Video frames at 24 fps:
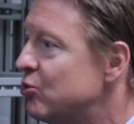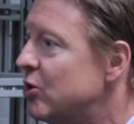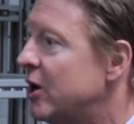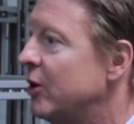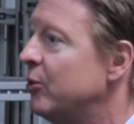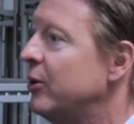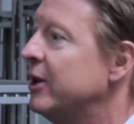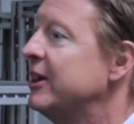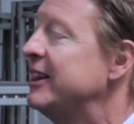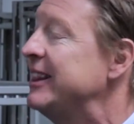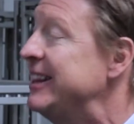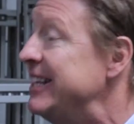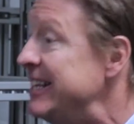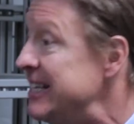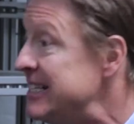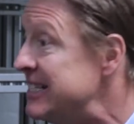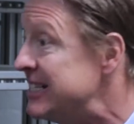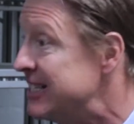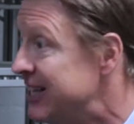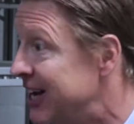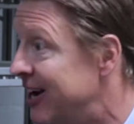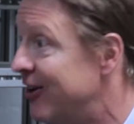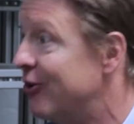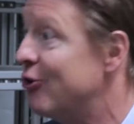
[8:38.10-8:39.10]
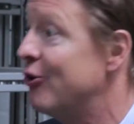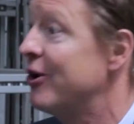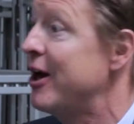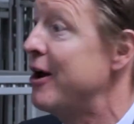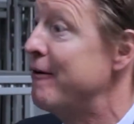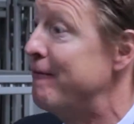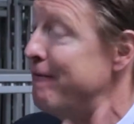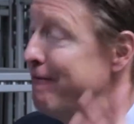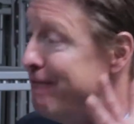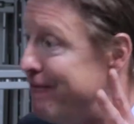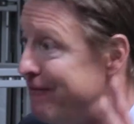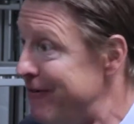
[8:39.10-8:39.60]
why we this year going to
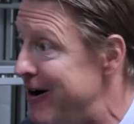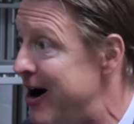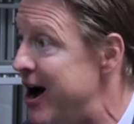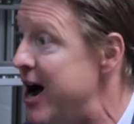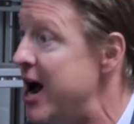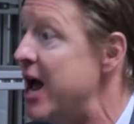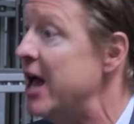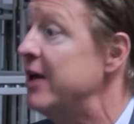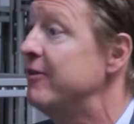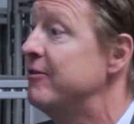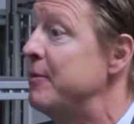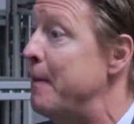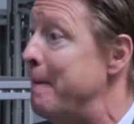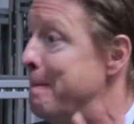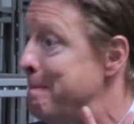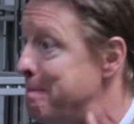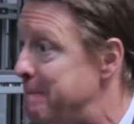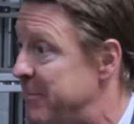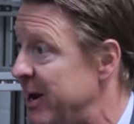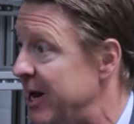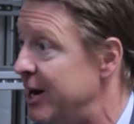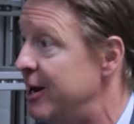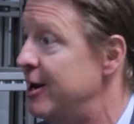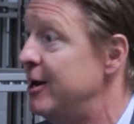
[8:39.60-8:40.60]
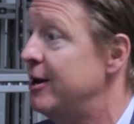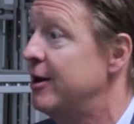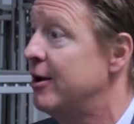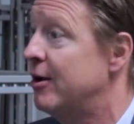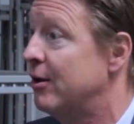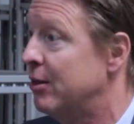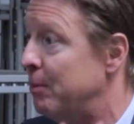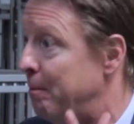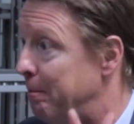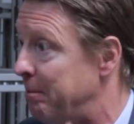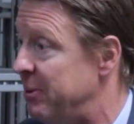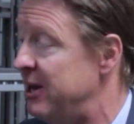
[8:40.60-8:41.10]
have 5
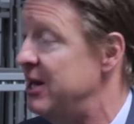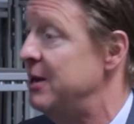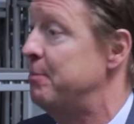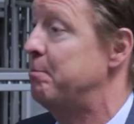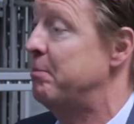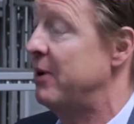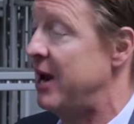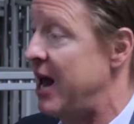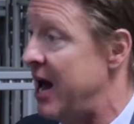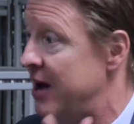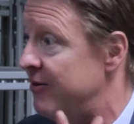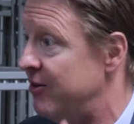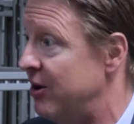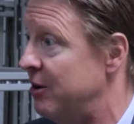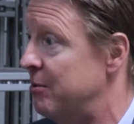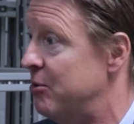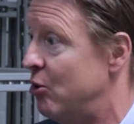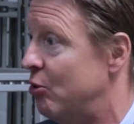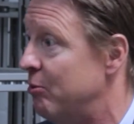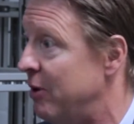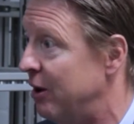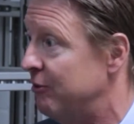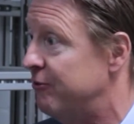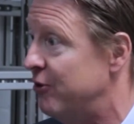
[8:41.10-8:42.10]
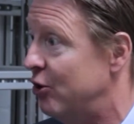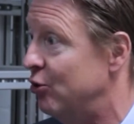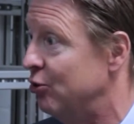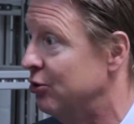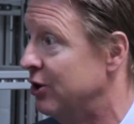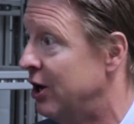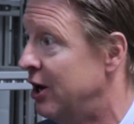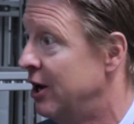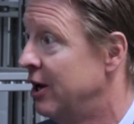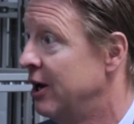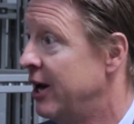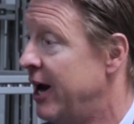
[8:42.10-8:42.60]
billion people having a mobile phone,
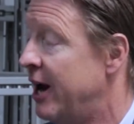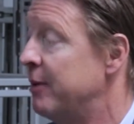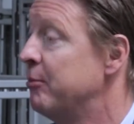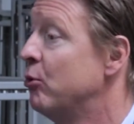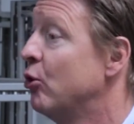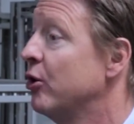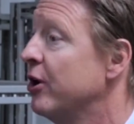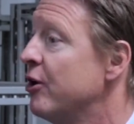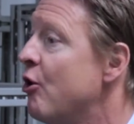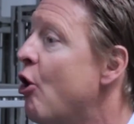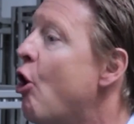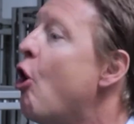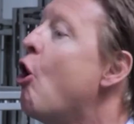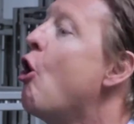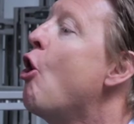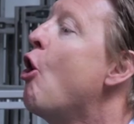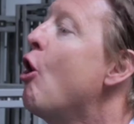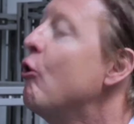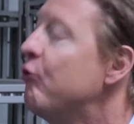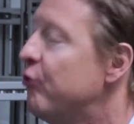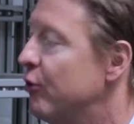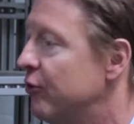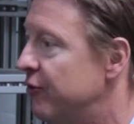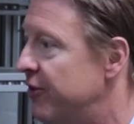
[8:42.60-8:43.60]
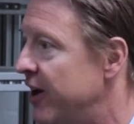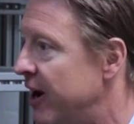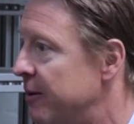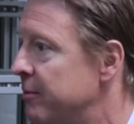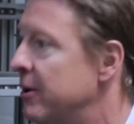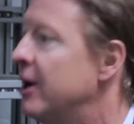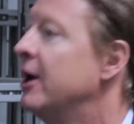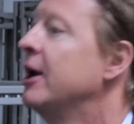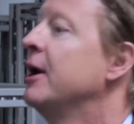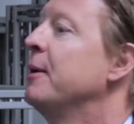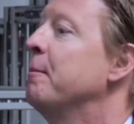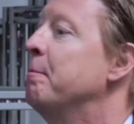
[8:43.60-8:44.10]
and more than half of them
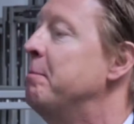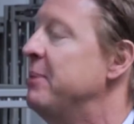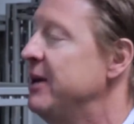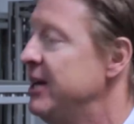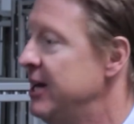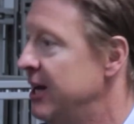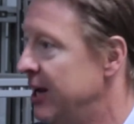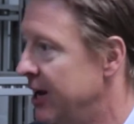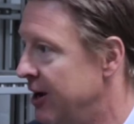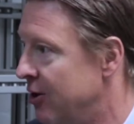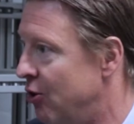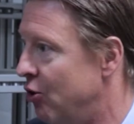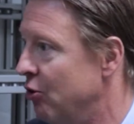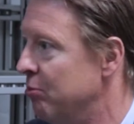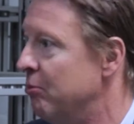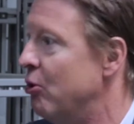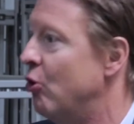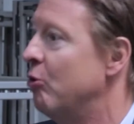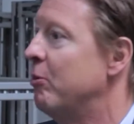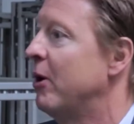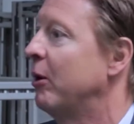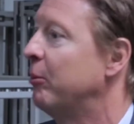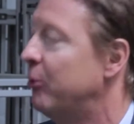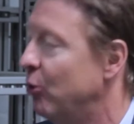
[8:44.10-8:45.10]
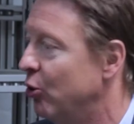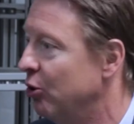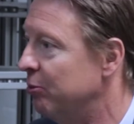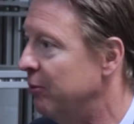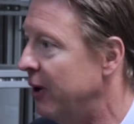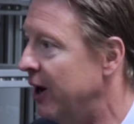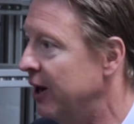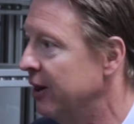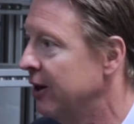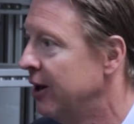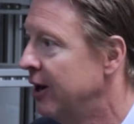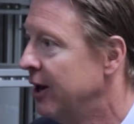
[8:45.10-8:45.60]
being on mobile
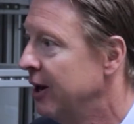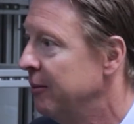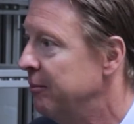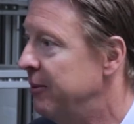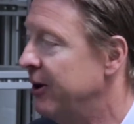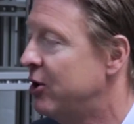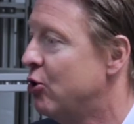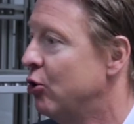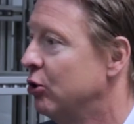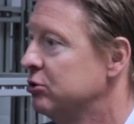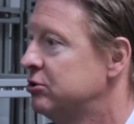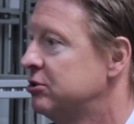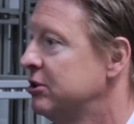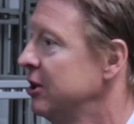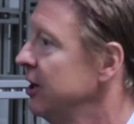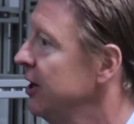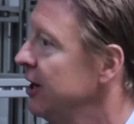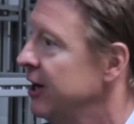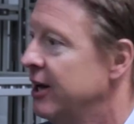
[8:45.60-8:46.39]
broadband. Because